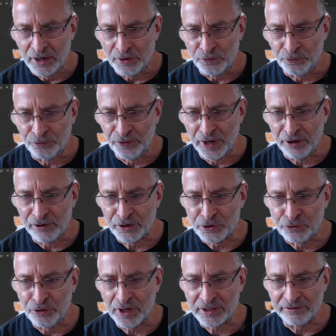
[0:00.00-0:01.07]
very
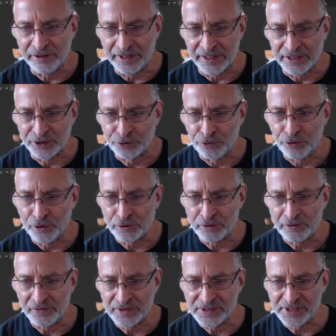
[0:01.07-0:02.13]
quickly, in a quarter of
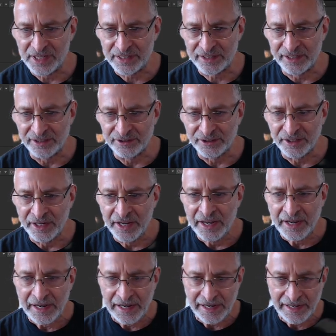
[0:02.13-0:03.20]
a second,
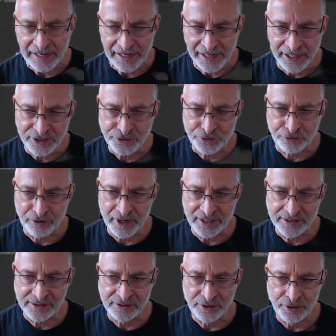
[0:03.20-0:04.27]

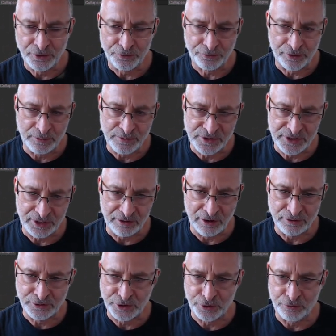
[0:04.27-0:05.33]
increased from 0
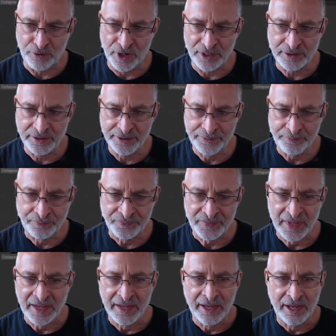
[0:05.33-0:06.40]
to 1,
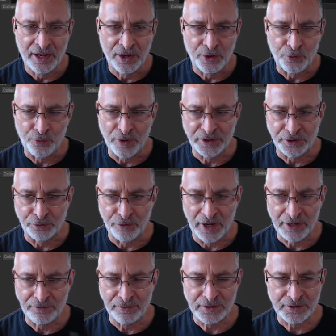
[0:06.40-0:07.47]
When the
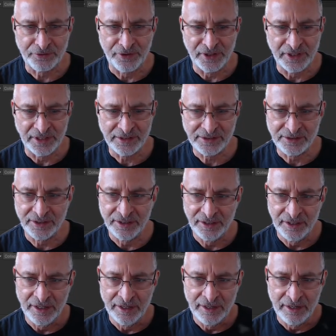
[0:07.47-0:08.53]
wave was finished,
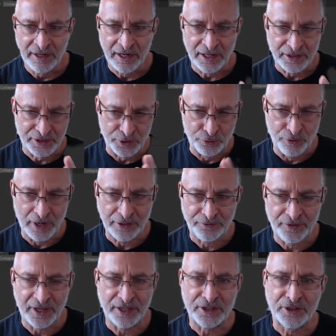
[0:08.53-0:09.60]
the weight
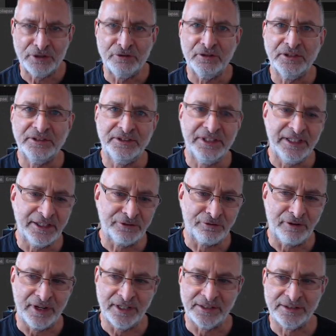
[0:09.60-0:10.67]
value
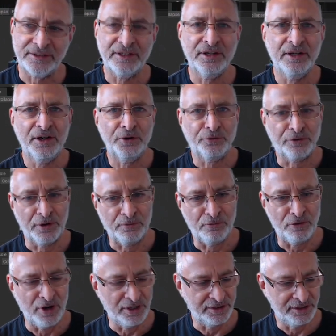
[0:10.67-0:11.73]
decreased from
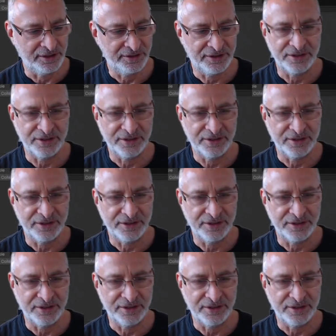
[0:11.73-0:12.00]
1 to